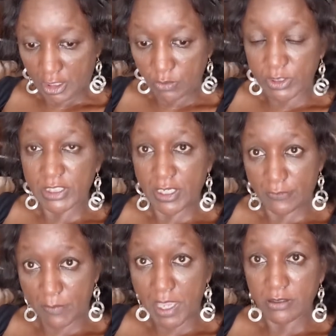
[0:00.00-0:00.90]
he was a tough
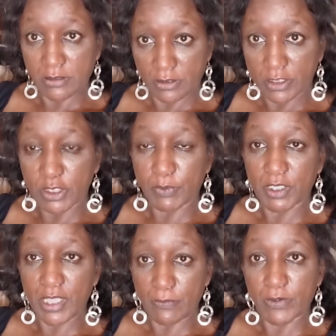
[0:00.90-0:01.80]
man, typical
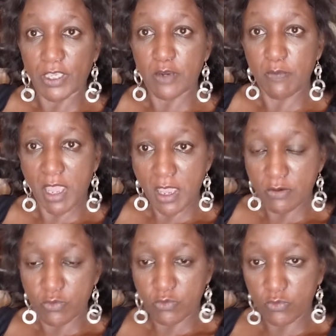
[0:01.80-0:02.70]
African man
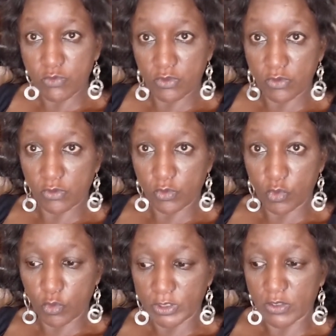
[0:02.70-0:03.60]
who, you know,
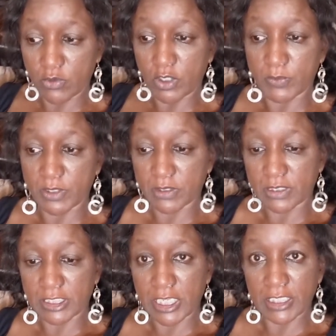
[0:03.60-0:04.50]
holds the realms of
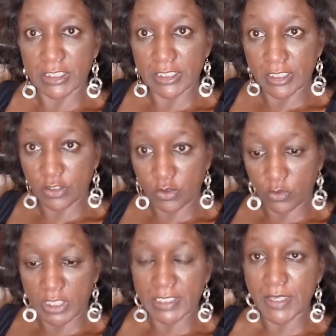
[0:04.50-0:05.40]
society and, you know,
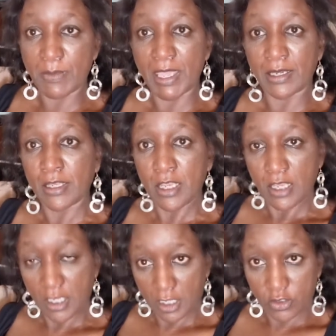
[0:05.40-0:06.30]
he's the man
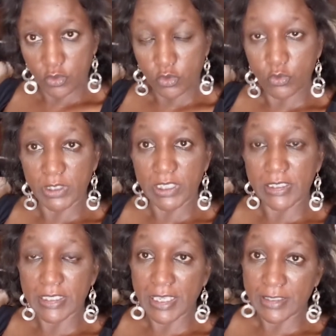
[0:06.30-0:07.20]
and you do as he
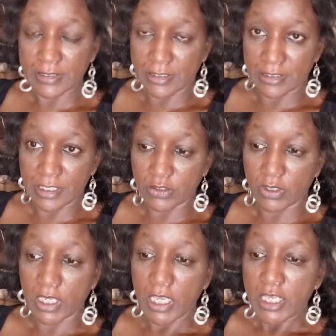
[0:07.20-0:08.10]
says, etc.
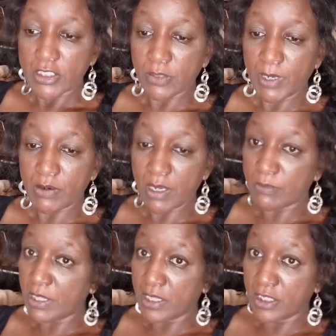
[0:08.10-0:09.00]
So my
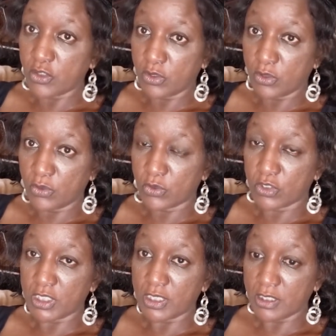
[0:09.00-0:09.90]
grandmother, you know,
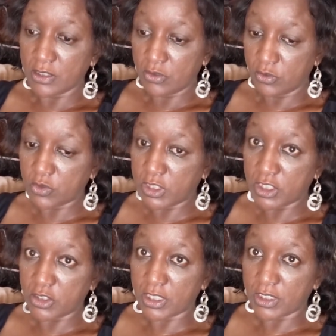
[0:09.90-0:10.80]
she used
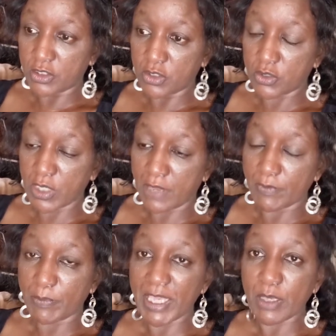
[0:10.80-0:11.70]
to have a
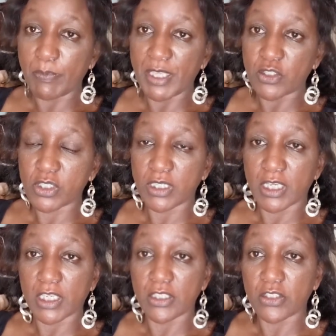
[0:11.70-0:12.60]
pink bench in her
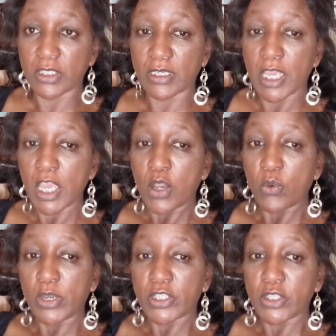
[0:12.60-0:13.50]
kitchen
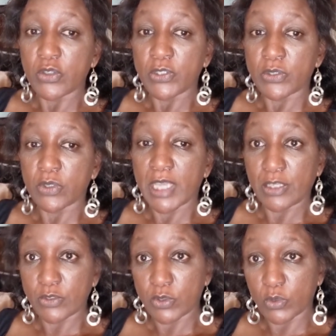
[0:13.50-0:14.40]
where she used to
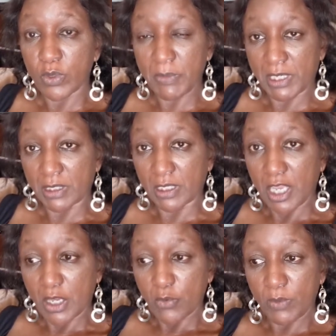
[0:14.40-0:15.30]
counsel women.
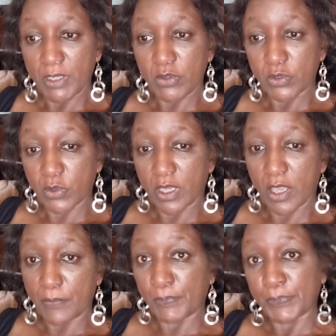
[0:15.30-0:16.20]
Women used to
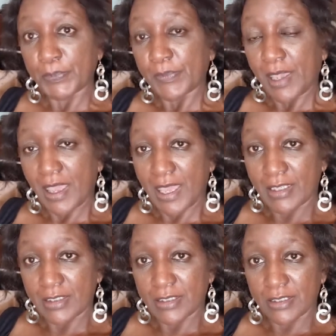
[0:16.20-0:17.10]
come
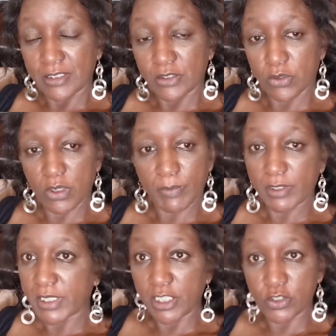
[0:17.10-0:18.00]
and talk about
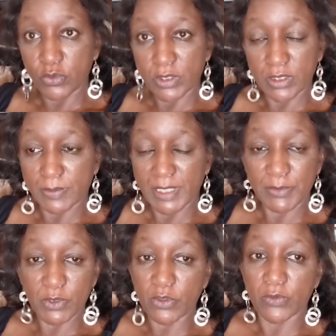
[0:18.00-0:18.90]
their issues. And sometimes
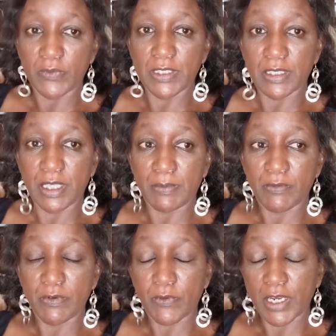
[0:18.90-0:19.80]
we go to visit them
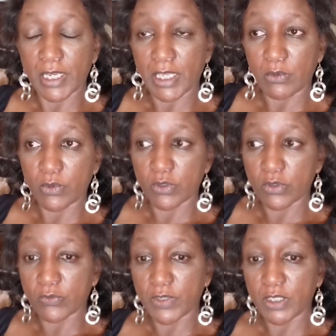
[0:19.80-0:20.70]
every Friday. We'd go
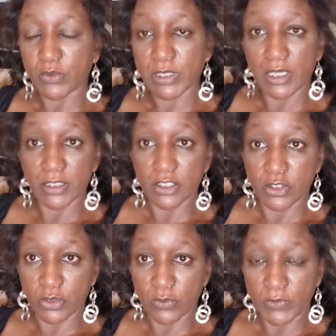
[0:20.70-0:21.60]
to, it was our turn to
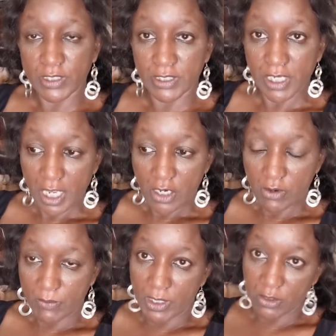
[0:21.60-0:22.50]
go visit
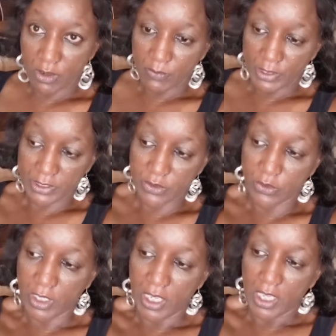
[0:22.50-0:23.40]
grandma and grandpa. So
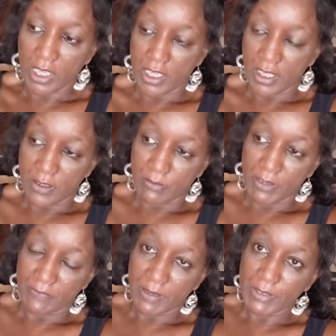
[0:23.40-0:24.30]
my
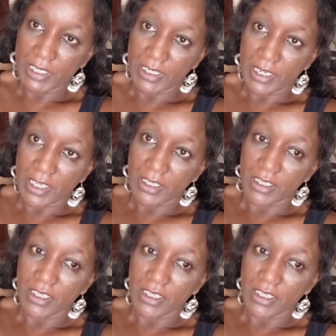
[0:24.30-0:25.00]
family and I,